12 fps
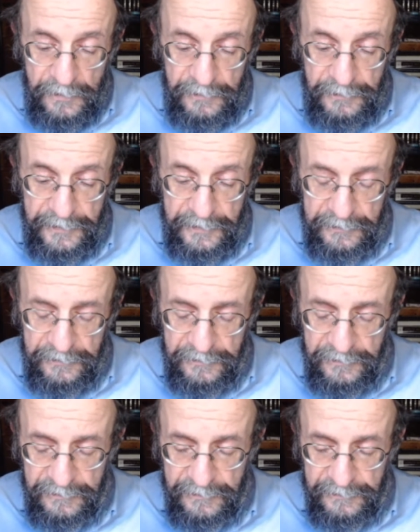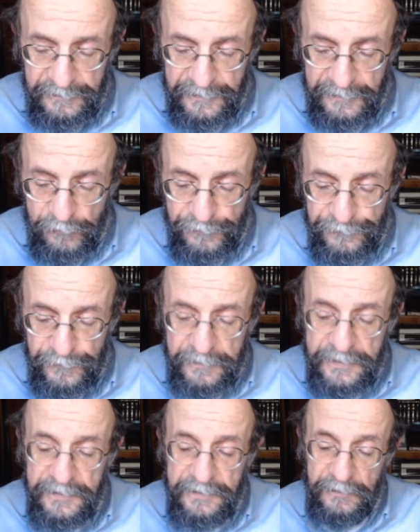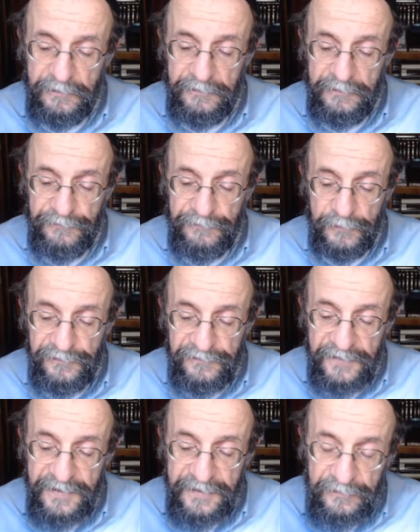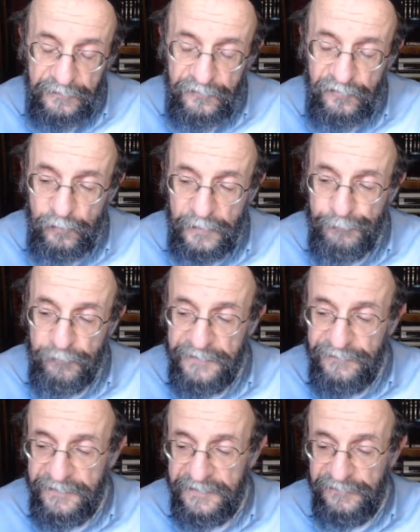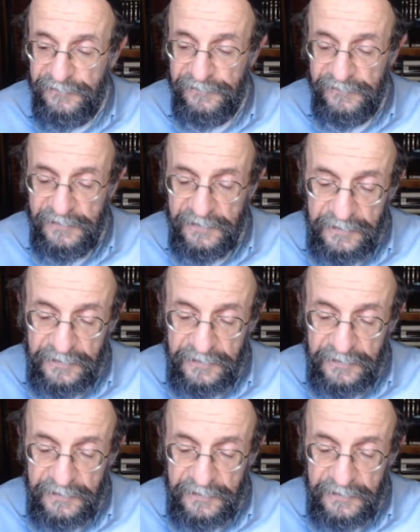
they refer here in verse 10 to a previous